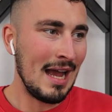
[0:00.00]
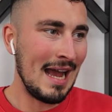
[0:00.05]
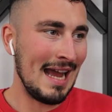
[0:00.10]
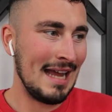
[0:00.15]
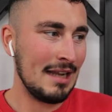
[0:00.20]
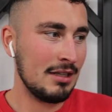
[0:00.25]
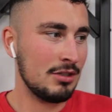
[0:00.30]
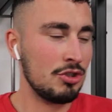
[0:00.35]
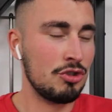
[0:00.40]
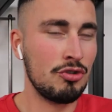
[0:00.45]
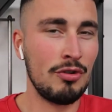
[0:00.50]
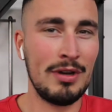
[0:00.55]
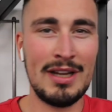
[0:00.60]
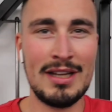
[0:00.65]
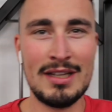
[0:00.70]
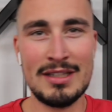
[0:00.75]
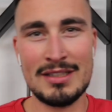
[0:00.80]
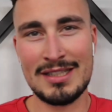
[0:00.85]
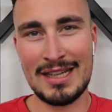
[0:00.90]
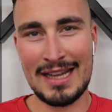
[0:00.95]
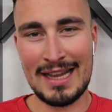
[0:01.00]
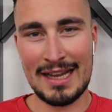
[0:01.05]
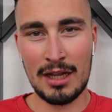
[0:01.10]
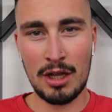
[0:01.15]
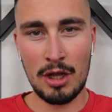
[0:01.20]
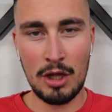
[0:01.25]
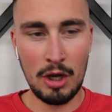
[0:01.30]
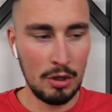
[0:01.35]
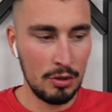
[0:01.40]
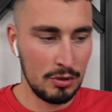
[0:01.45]
Hamstrings
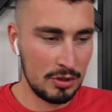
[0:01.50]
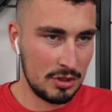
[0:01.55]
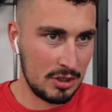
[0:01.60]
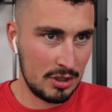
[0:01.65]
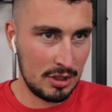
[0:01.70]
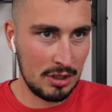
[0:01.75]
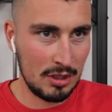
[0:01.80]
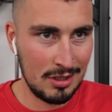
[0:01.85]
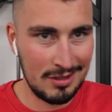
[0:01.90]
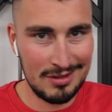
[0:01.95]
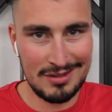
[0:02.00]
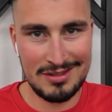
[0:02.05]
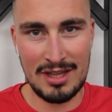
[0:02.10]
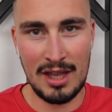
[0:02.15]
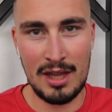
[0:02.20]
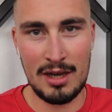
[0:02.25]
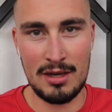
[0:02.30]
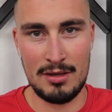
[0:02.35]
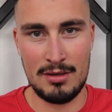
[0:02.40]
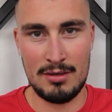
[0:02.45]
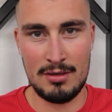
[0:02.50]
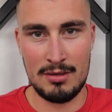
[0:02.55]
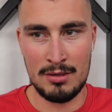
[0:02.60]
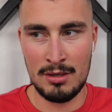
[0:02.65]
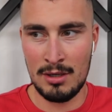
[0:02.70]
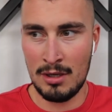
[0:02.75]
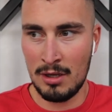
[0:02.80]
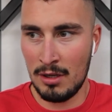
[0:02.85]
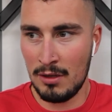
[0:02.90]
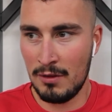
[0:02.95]
and glutes done.
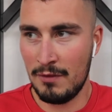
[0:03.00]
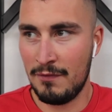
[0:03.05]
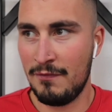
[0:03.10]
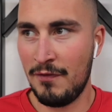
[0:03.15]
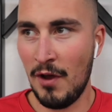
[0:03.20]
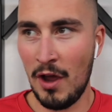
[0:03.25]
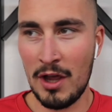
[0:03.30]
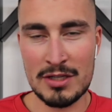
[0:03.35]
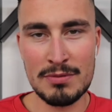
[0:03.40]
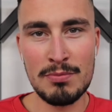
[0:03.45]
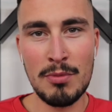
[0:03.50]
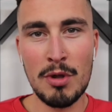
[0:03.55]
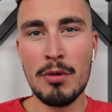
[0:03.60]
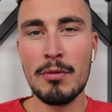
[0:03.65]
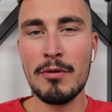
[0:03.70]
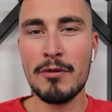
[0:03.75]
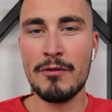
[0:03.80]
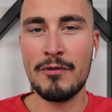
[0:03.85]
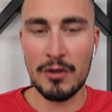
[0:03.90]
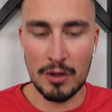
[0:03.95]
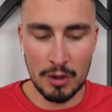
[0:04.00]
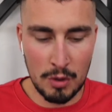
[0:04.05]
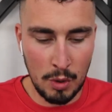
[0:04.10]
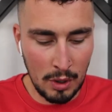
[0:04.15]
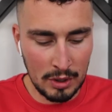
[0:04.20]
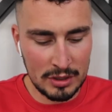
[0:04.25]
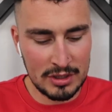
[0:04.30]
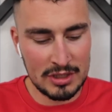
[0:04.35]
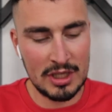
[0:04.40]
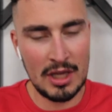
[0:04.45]
First movement for the
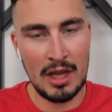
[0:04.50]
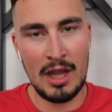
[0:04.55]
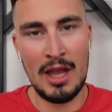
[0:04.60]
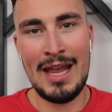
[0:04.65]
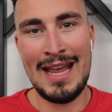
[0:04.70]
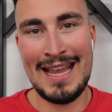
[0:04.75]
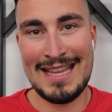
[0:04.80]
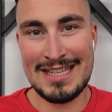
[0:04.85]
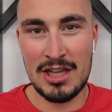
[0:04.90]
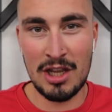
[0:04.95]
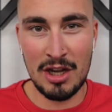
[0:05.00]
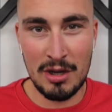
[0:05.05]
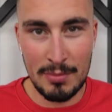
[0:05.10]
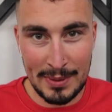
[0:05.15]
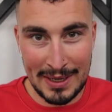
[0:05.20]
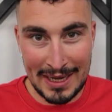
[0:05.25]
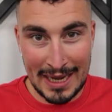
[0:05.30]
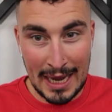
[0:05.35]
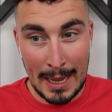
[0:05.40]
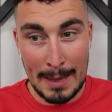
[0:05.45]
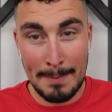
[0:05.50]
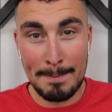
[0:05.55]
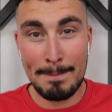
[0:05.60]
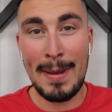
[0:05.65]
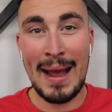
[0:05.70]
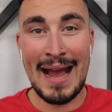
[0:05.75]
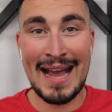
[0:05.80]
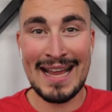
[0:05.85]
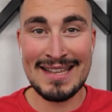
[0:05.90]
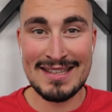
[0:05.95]
quads is going to be a
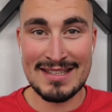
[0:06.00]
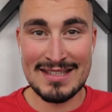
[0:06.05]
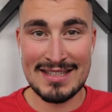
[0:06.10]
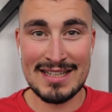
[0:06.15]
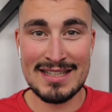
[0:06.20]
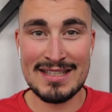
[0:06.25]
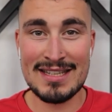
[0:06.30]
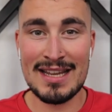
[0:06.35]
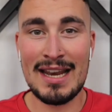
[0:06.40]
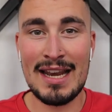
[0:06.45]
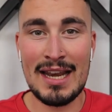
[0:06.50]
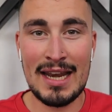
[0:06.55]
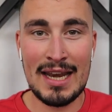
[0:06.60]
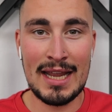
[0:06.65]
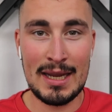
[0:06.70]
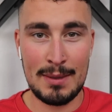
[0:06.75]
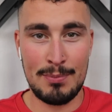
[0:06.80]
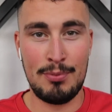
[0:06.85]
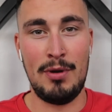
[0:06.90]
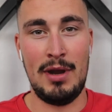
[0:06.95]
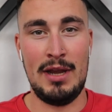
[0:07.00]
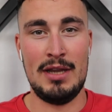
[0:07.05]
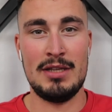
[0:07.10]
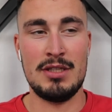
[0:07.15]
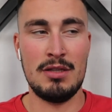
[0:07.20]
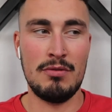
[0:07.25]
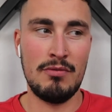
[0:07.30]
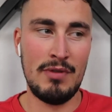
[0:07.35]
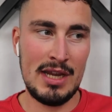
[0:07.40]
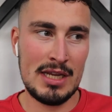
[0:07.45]
banded leg press.
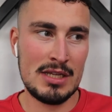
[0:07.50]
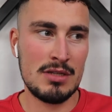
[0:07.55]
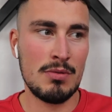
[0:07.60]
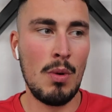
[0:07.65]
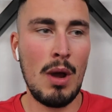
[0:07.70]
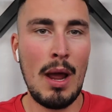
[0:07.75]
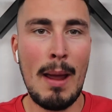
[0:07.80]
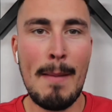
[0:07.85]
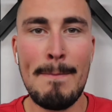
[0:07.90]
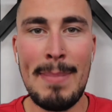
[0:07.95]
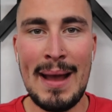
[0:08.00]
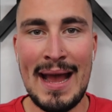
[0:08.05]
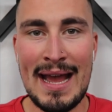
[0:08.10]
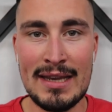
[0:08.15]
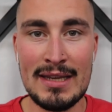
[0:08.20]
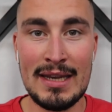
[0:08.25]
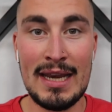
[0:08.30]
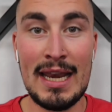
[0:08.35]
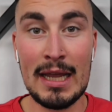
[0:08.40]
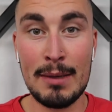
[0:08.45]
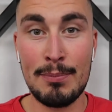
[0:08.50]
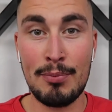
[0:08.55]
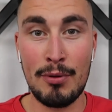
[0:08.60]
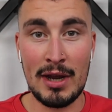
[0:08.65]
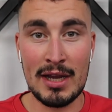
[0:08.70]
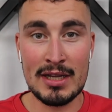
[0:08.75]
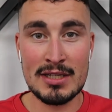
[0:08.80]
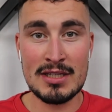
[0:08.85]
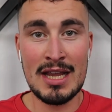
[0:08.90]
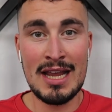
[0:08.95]
The reason why a banded leg
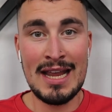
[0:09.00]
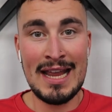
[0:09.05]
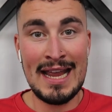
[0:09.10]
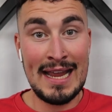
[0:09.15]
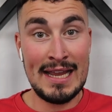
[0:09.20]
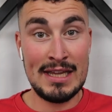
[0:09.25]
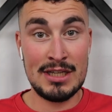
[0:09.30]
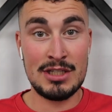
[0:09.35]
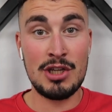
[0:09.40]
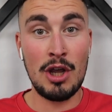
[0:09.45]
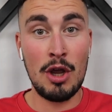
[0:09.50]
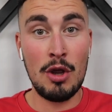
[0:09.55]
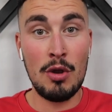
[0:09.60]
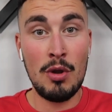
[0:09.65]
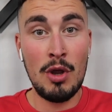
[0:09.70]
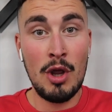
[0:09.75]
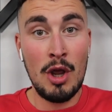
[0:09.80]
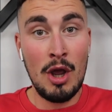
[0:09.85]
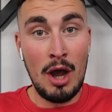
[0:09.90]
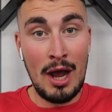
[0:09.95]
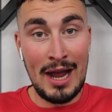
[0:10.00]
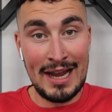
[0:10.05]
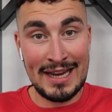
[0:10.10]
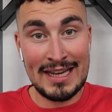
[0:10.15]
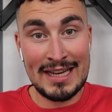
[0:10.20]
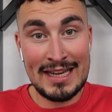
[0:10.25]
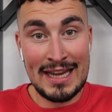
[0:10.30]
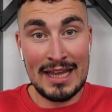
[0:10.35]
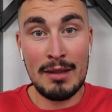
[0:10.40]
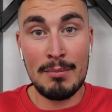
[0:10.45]
press is so I
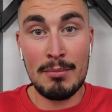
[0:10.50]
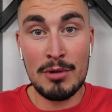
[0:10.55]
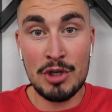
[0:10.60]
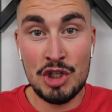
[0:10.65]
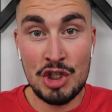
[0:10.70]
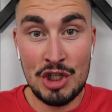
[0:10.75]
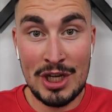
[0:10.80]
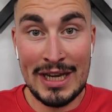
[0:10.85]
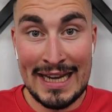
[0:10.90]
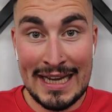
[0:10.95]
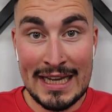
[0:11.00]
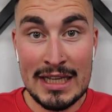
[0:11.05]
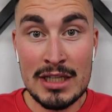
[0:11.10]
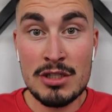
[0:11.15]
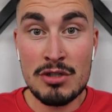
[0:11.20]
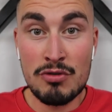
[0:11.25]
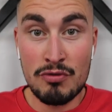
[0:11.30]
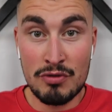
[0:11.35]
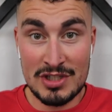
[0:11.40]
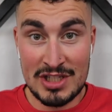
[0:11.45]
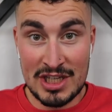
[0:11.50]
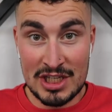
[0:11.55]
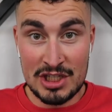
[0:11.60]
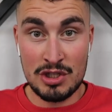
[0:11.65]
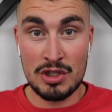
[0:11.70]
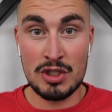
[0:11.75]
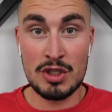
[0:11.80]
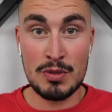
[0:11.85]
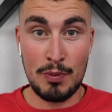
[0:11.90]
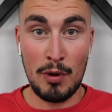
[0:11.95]
can get the machine's
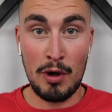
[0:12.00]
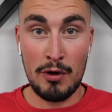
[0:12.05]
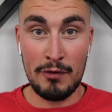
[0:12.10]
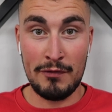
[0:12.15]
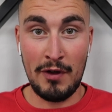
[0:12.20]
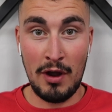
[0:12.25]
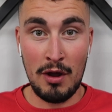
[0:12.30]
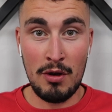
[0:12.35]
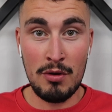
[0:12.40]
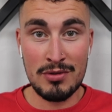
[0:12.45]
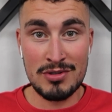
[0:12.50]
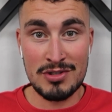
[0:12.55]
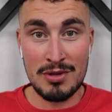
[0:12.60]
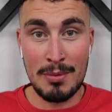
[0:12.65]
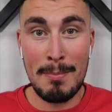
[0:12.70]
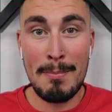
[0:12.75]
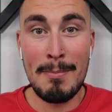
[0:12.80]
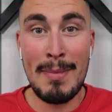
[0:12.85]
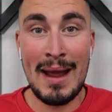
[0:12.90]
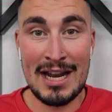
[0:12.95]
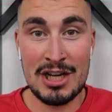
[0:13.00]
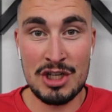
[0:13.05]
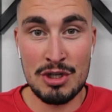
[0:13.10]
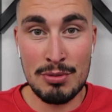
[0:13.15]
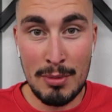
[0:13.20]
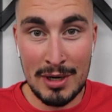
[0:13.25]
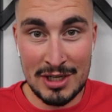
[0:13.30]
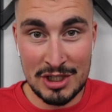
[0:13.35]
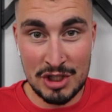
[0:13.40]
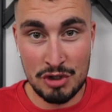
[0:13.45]
resistance profile to match
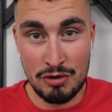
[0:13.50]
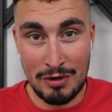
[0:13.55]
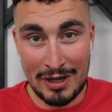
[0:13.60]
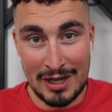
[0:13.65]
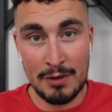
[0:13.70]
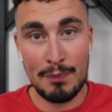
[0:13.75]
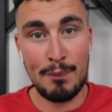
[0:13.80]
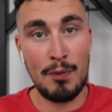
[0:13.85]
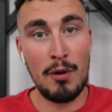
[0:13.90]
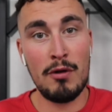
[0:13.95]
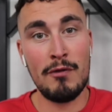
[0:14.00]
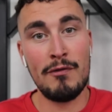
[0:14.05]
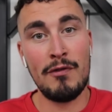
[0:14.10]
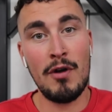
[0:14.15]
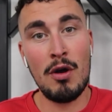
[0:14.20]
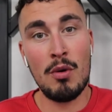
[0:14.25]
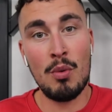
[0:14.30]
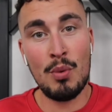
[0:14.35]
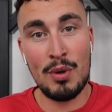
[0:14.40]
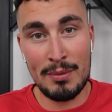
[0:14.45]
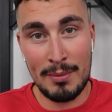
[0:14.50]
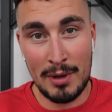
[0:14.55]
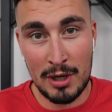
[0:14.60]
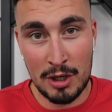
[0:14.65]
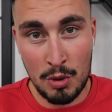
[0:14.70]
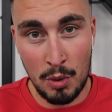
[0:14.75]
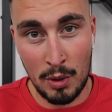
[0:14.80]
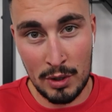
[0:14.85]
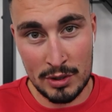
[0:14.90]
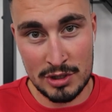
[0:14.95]
my strength profile with my
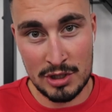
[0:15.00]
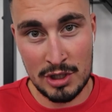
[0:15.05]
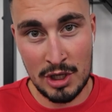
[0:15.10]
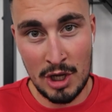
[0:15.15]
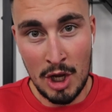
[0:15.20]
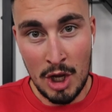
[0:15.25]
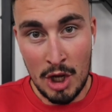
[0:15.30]
quads.